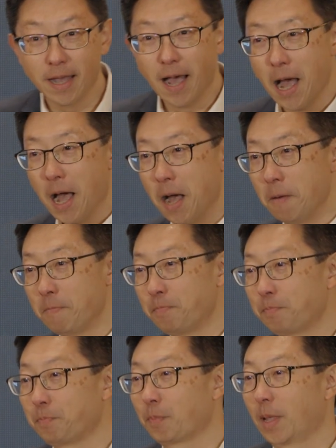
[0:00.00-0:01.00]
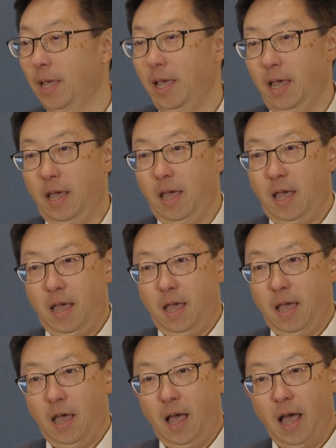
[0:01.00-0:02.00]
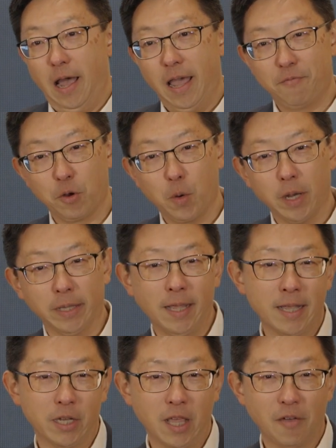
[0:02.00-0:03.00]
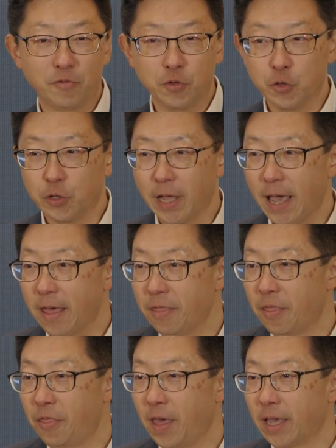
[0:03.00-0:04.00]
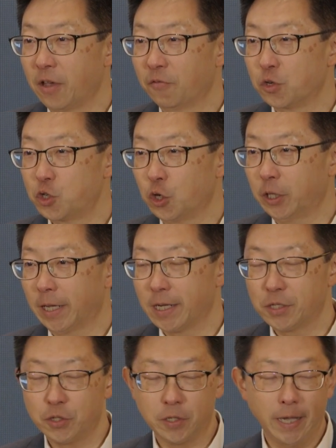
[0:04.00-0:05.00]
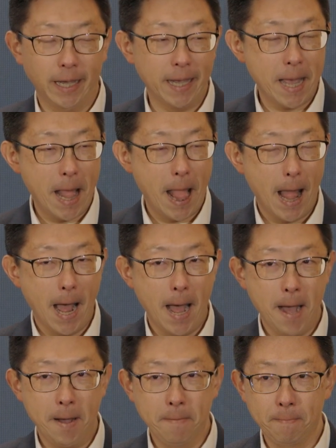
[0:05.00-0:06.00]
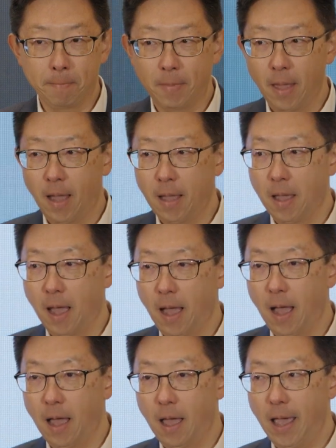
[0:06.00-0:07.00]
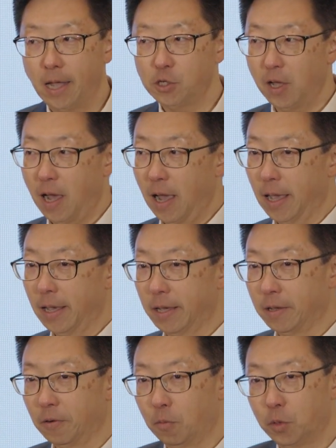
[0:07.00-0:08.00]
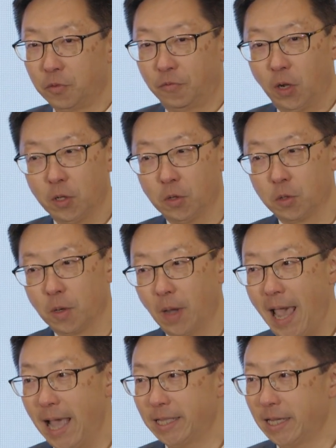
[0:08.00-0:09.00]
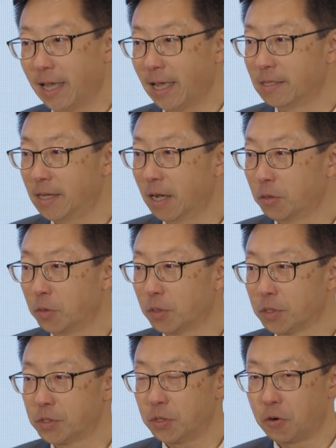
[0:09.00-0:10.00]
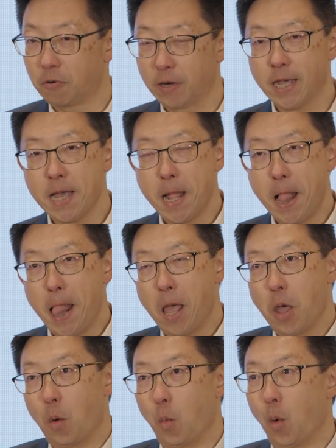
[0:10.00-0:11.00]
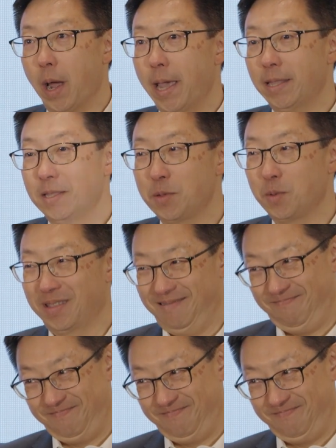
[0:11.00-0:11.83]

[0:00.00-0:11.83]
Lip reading: Hi, everyone. Good afternoon, and thank you for joining us today. Actually, I want to follow Eddie and tell you a story. When